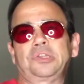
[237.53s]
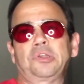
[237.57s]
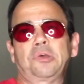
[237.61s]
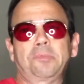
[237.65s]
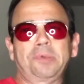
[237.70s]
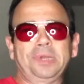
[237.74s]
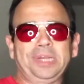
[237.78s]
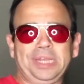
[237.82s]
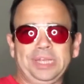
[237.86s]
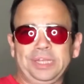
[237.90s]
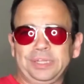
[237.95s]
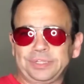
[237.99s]

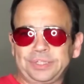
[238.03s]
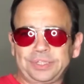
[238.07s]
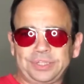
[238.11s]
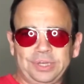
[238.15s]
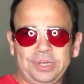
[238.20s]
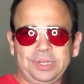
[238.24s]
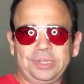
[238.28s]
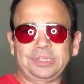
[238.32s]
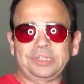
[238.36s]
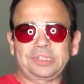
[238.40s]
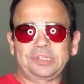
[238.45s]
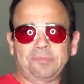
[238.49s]
nobody else
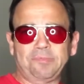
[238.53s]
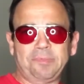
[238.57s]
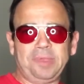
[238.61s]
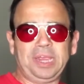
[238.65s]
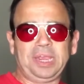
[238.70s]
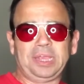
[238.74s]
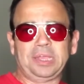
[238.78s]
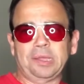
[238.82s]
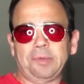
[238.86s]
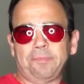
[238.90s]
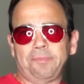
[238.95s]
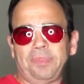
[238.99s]
thought to
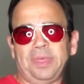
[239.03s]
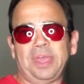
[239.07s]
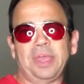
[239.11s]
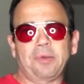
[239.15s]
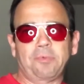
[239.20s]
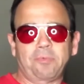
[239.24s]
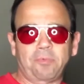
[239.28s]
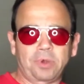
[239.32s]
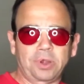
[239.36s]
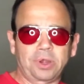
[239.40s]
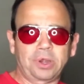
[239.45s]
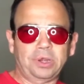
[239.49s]
make up
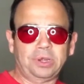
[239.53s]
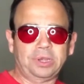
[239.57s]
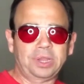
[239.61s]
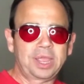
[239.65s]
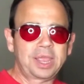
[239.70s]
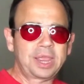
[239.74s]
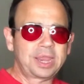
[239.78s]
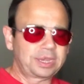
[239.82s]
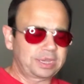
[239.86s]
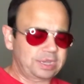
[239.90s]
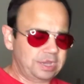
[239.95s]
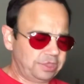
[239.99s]
that word.
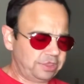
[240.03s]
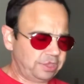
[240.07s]
Now,